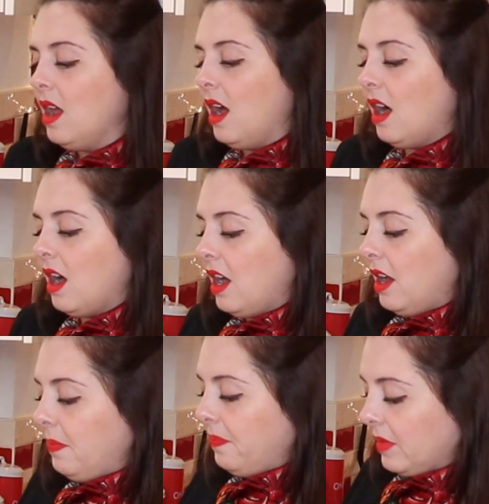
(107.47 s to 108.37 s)

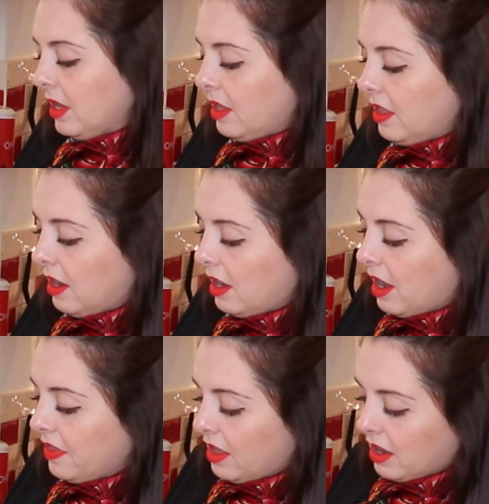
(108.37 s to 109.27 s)

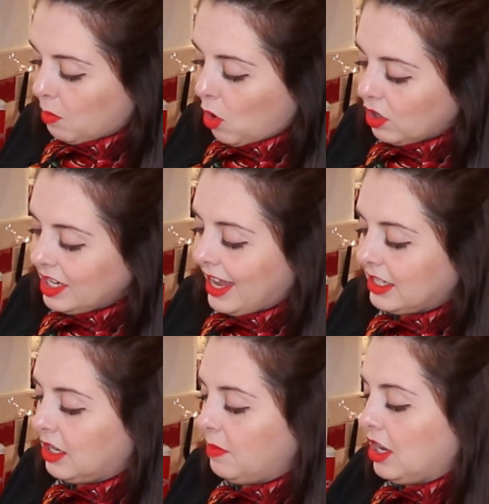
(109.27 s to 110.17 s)
The mold
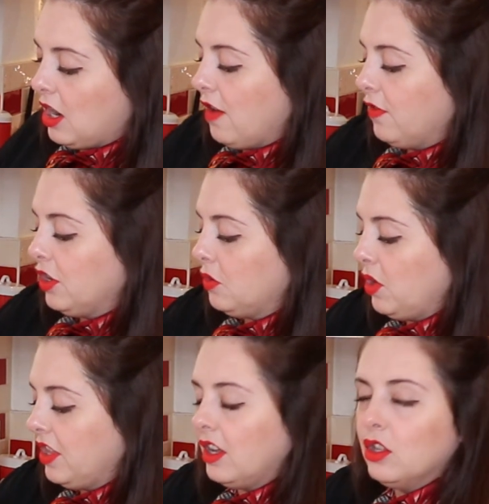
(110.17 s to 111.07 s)
has to be covered
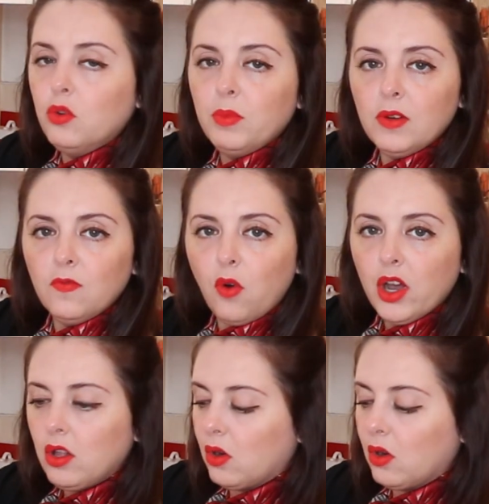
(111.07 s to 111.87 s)
with aluminum foil,